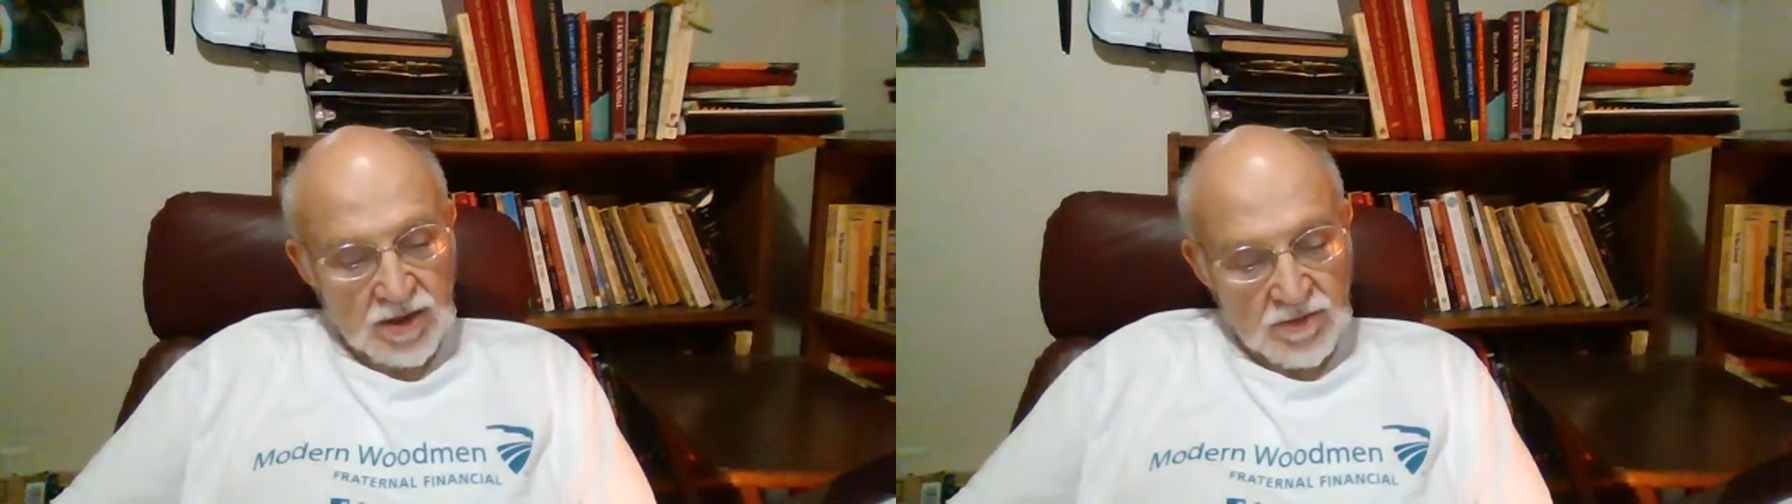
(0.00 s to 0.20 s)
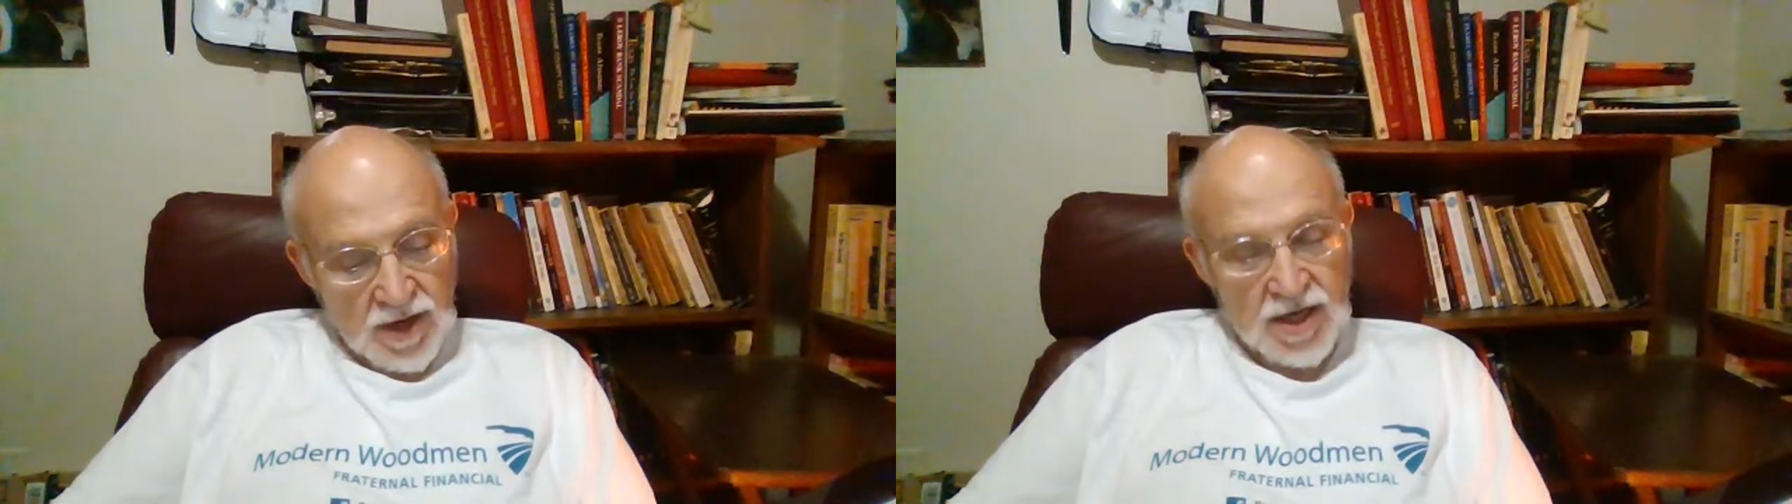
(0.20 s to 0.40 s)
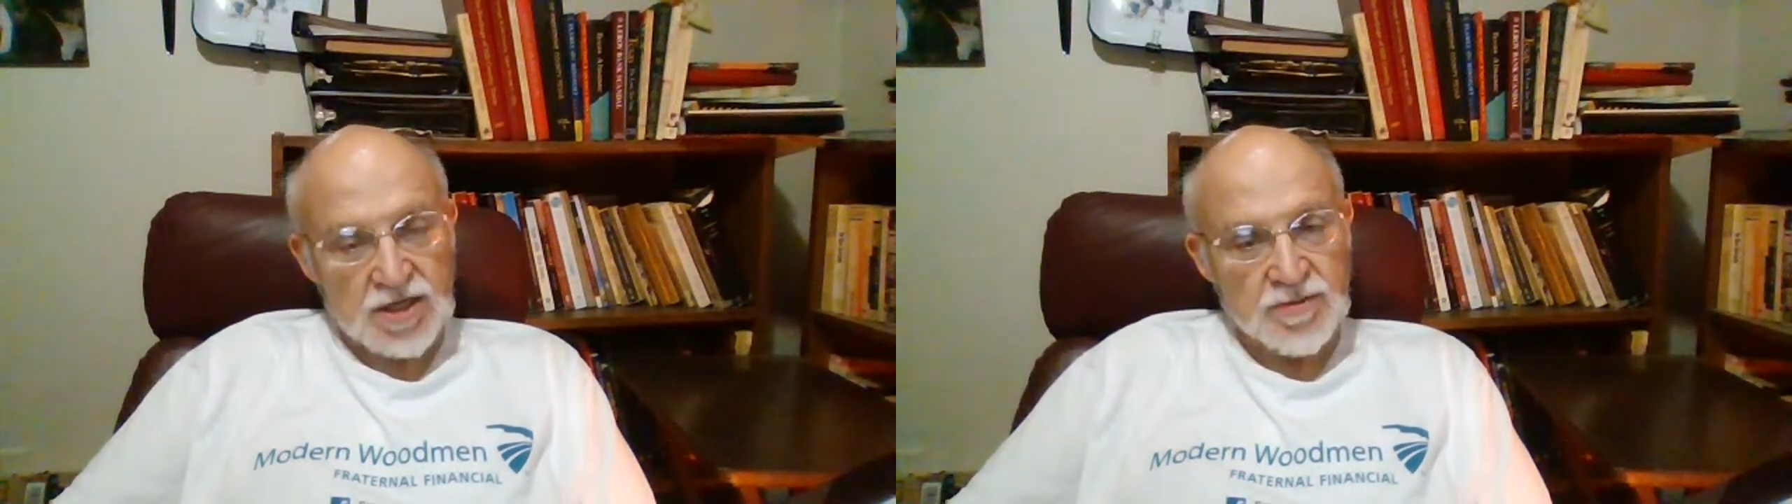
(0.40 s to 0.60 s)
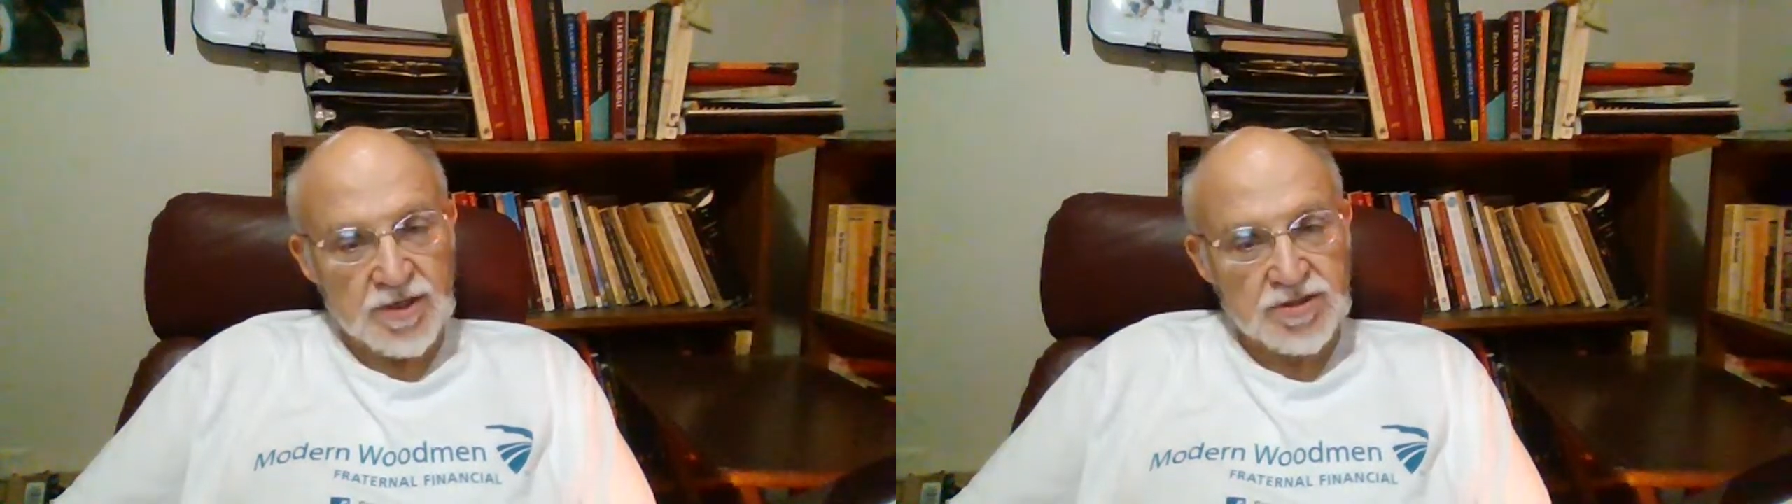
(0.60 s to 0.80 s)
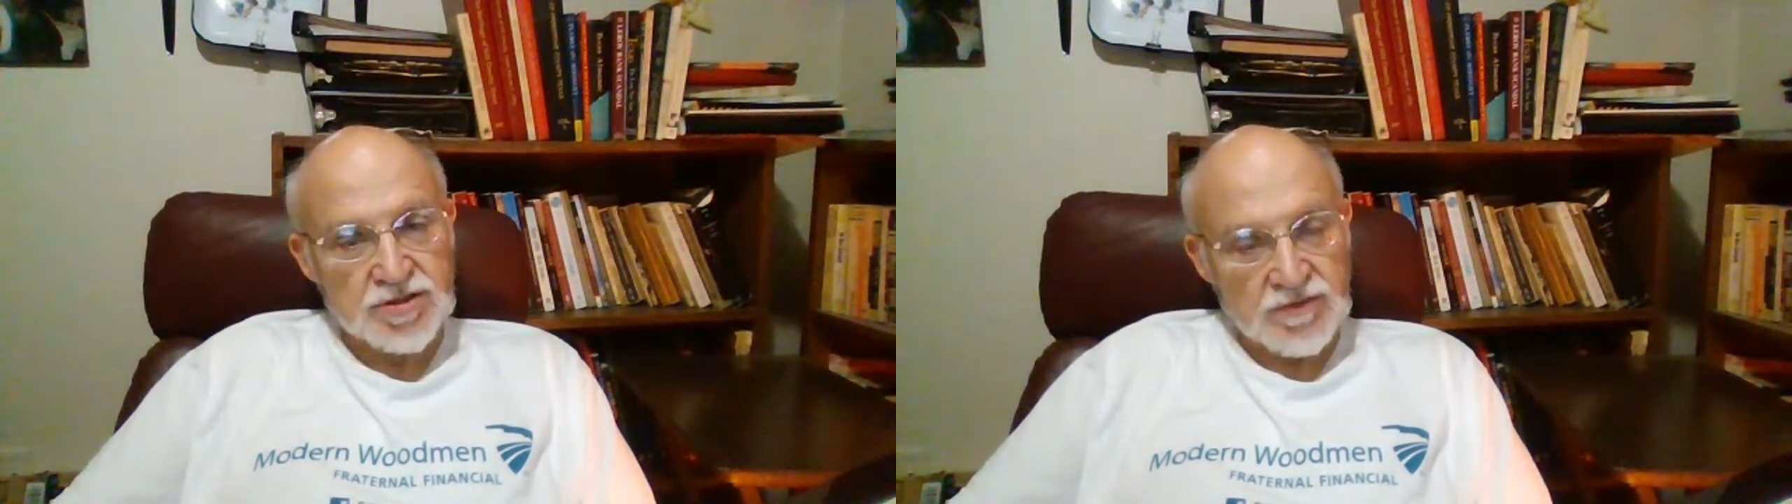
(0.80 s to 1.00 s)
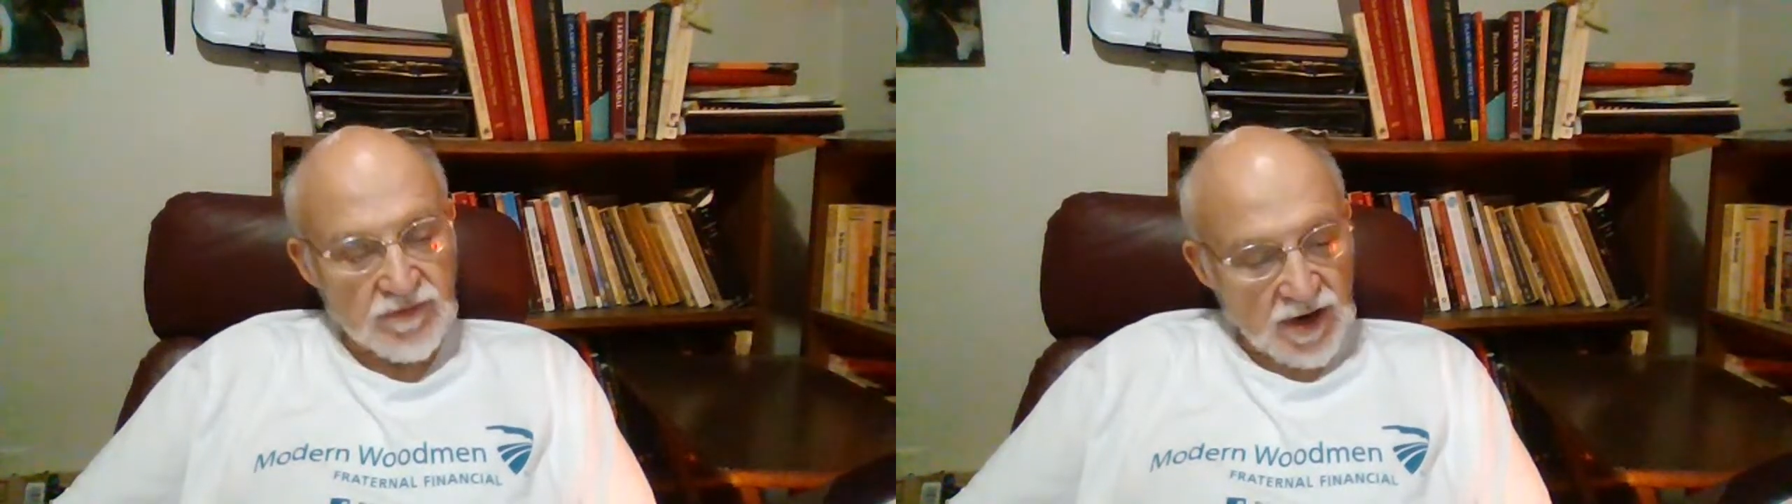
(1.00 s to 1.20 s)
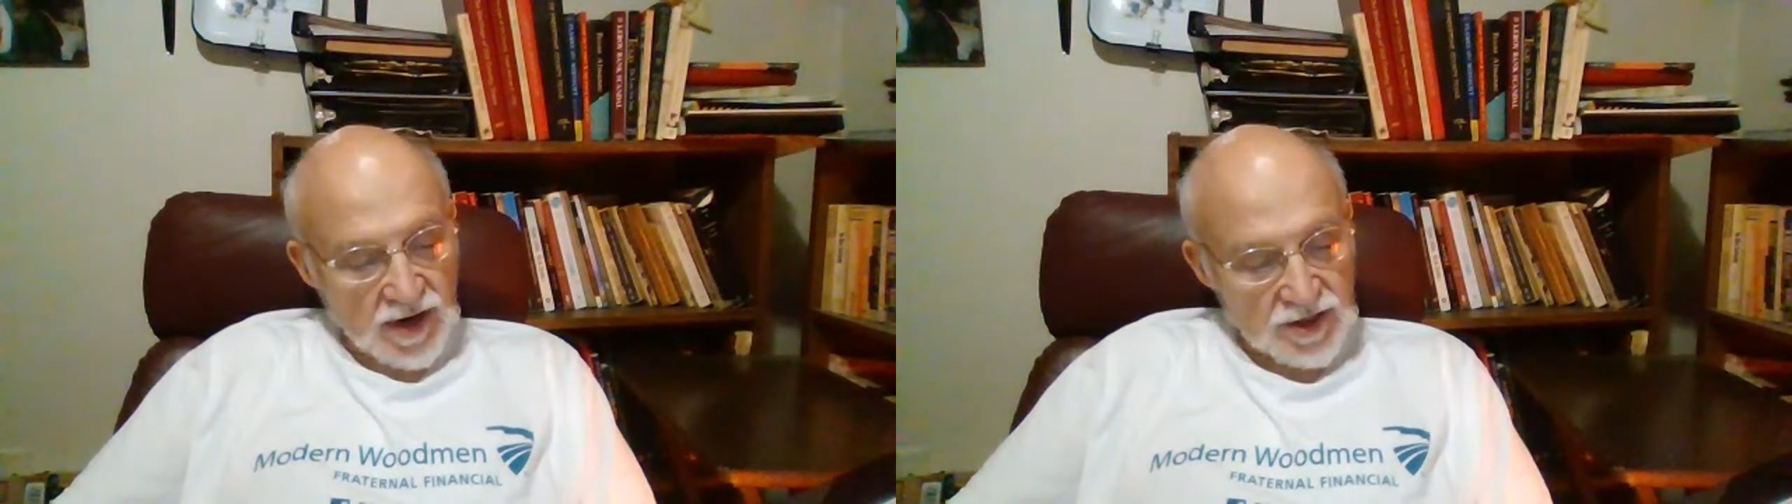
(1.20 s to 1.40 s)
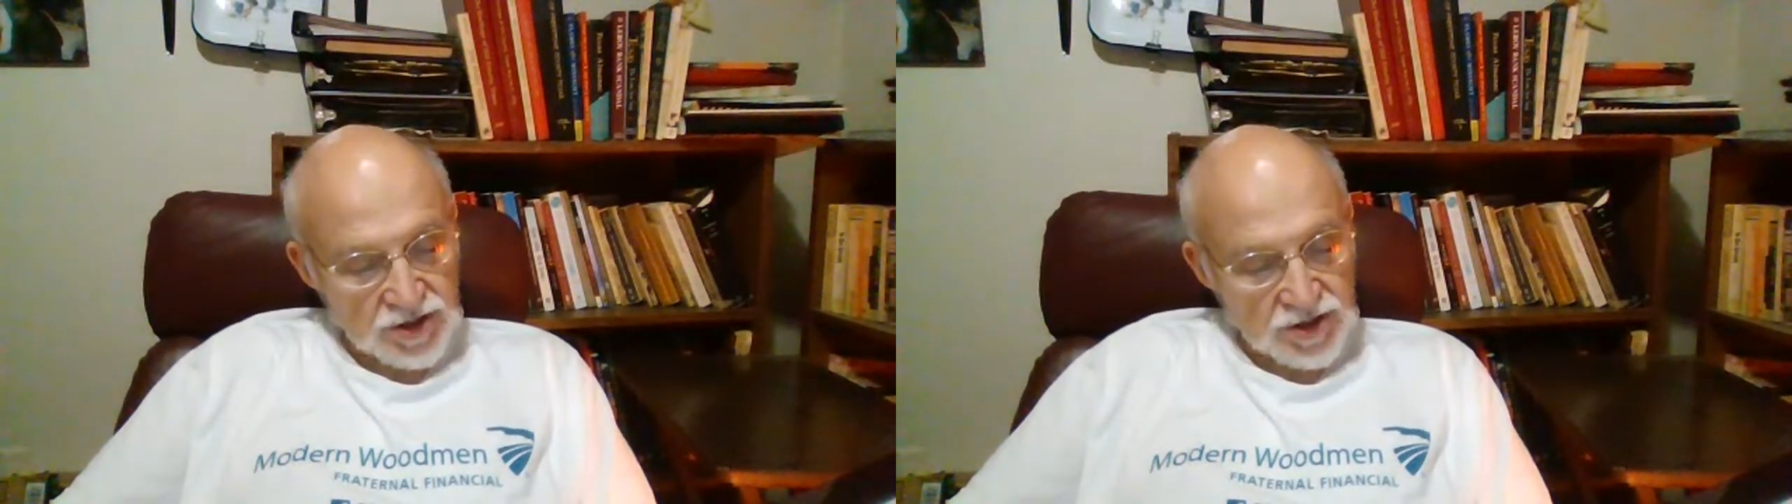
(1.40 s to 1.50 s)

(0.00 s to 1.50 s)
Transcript: monuments at various